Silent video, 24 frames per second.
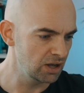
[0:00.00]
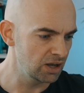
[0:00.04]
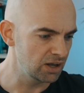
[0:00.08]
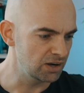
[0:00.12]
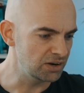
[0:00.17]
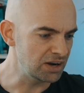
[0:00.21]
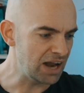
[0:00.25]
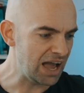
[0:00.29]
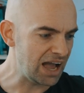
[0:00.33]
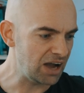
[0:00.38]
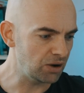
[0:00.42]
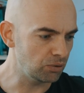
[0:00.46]

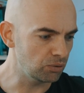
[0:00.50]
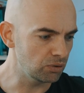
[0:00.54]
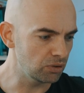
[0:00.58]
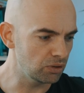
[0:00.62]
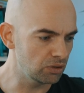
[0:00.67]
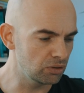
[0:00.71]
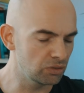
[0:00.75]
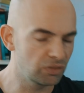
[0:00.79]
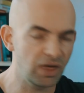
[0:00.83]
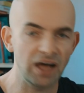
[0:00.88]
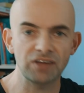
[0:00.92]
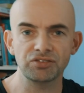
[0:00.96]
Now,
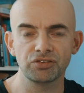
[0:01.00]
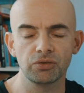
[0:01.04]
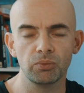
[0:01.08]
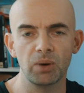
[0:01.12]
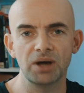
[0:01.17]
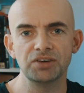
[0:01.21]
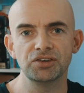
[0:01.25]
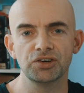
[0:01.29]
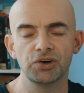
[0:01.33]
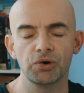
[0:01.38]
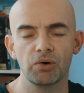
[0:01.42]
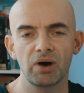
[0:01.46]
that's the
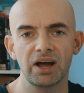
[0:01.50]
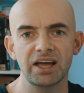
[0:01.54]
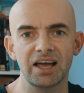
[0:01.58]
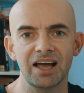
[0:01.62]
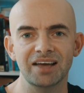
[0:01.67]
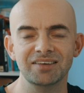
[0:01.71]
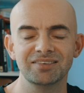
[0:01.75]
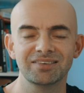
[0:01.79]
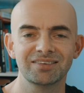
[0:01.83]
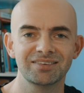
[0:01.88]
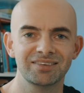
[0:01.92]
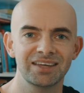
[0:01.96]
way to create
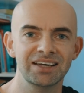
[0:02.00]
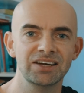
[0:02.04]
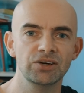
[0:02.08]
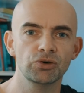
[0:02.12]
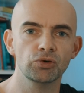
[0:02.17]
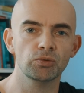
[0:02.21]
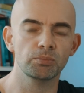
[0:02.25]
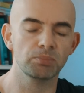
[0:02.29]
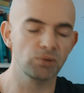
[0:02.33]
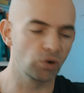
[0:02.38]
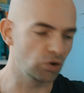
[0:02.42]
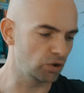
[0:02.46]
a
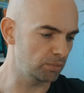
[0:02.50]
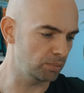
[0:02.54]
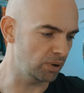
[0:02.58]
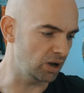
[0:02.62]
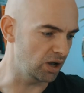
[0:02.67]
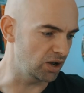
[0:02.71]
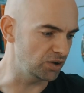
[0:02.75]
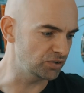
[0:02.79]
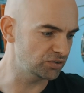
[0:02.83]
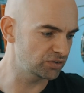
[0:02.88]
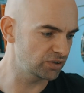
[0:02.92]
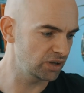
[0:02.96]
single blog
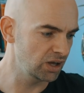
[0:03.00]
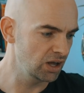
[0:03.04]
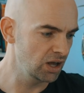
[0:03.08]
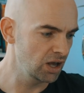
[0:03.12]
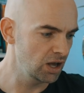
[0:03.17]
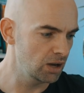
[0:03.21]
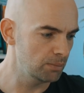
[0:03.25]
post,